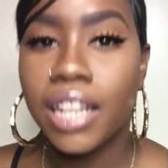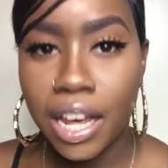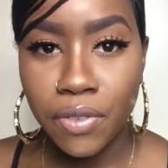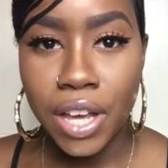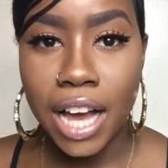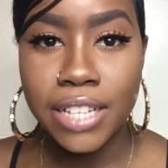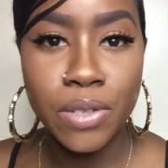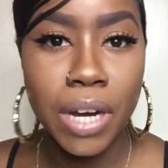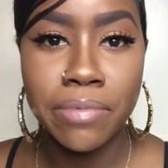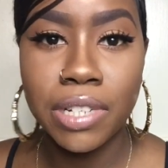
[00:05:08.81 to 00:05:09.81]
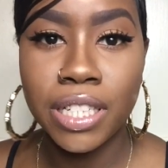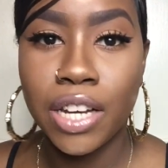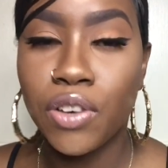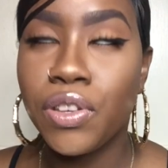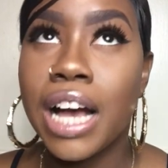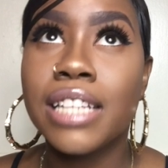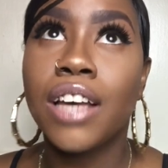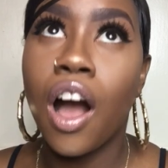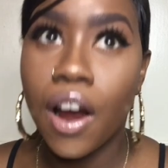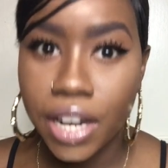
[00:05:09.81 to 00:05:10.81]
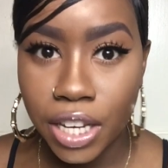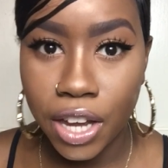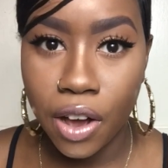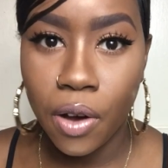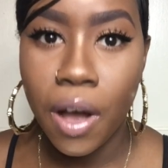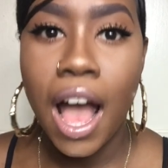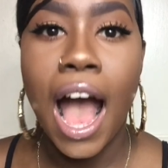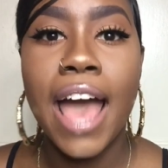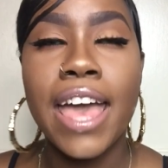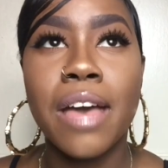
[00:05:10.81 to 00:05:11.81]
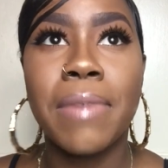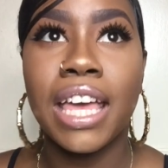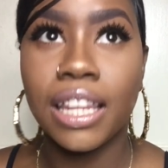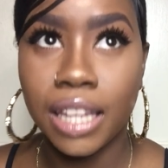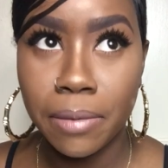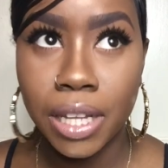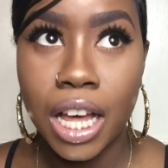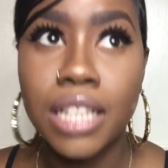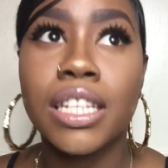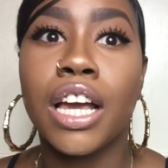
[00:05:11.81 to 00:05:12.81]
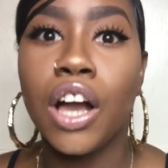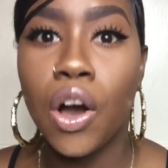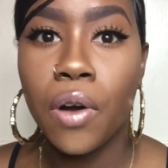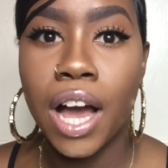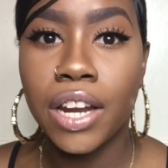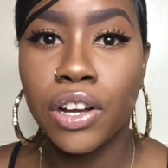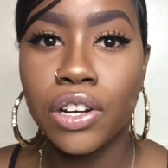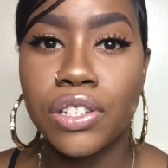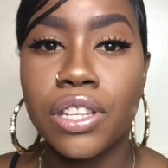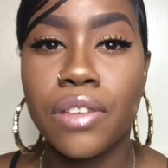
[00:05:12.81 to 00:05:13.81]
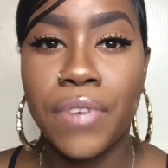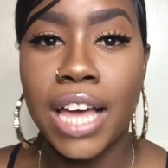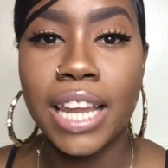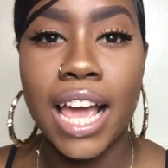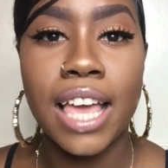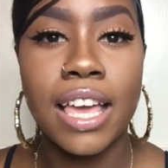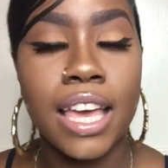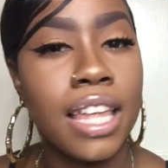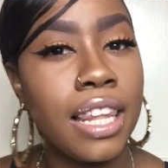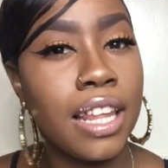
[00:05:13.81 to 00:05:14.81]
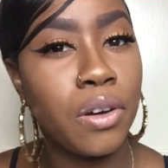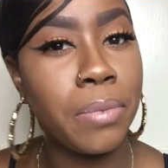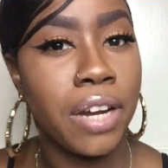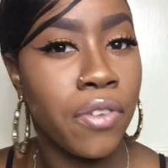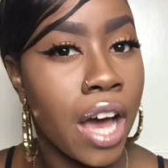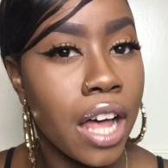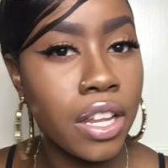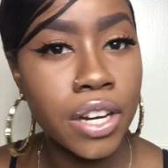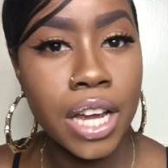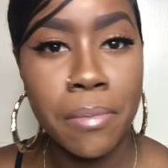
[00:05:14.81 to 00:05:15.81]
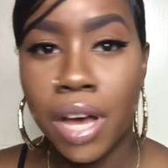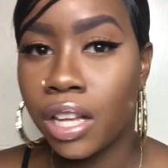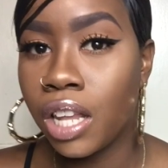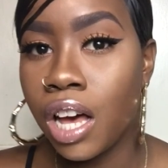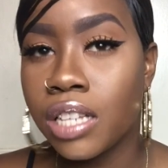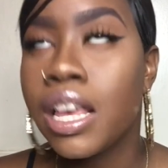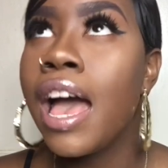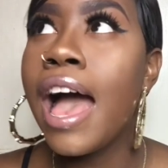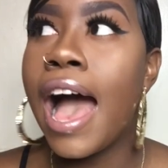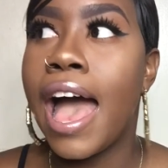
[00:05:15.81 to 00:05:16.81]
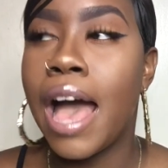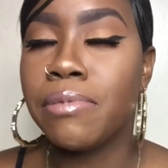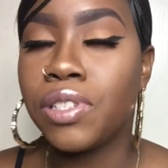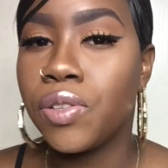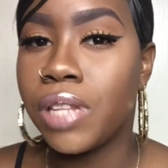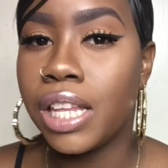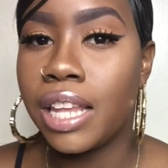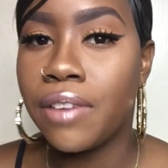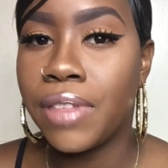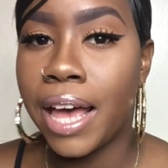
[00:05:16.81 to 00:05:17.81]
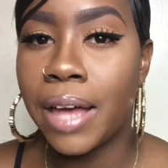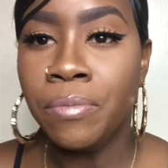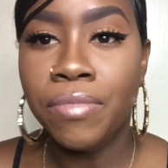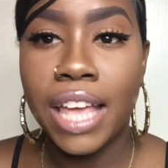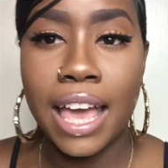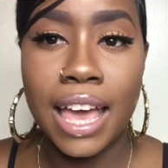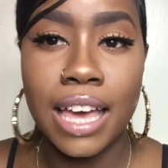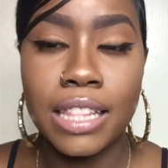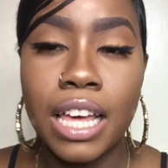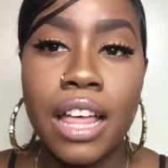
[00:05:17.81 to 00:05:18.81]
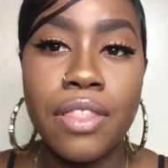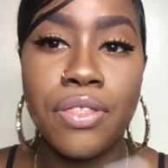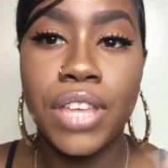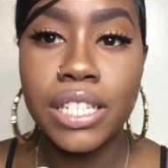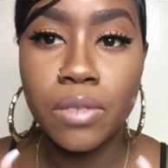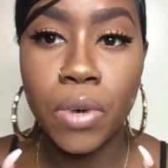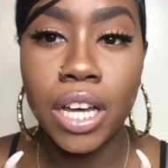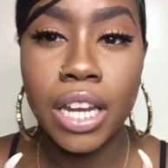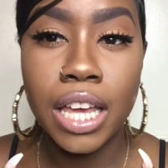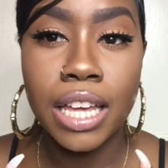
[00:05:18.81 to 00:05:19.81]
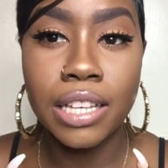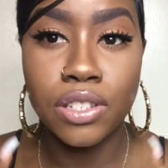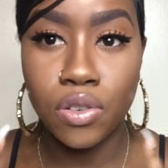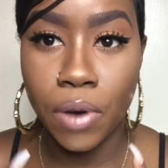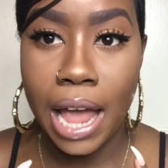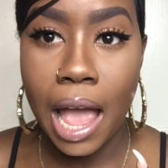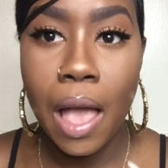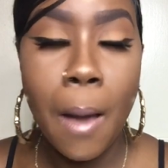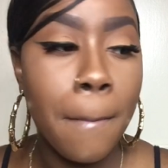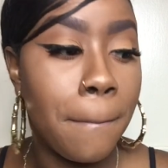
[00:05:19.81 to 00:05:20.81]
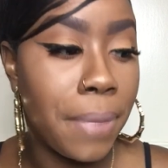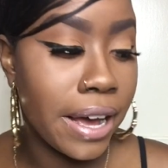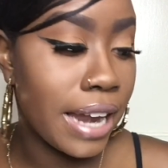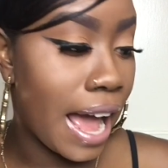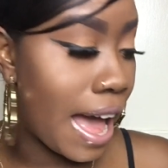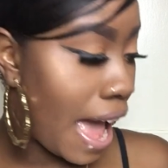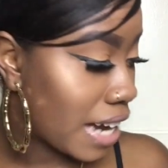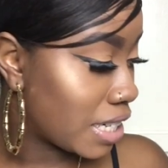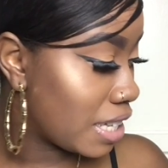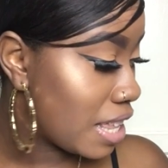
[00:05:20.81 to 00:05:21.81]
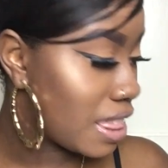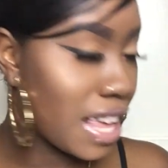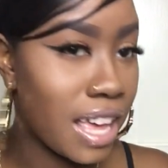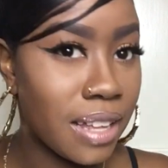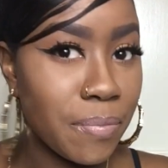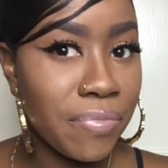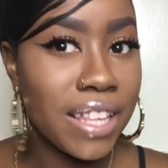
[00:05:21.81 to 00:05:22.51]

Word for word: a lot of you guys who watch my channel you guys already know I am a lip gloss and go kind of girl so the fact that I can get a little bit of color in my gloss I absolutely love that and this one is great but I actually think